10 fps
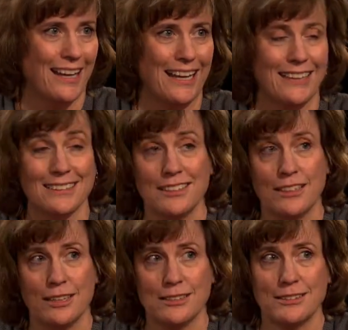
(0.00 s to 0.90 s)
And it's,
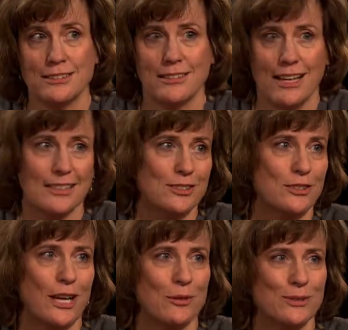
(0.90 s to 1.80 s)
it's, that's,
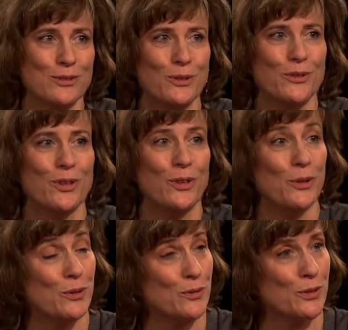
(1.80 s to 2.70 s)
that was sort of the
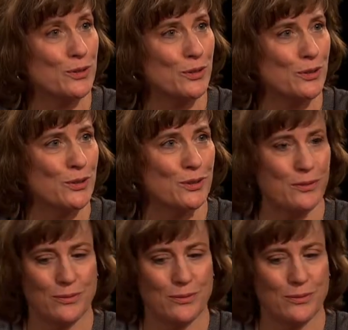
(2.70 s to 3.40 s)
universal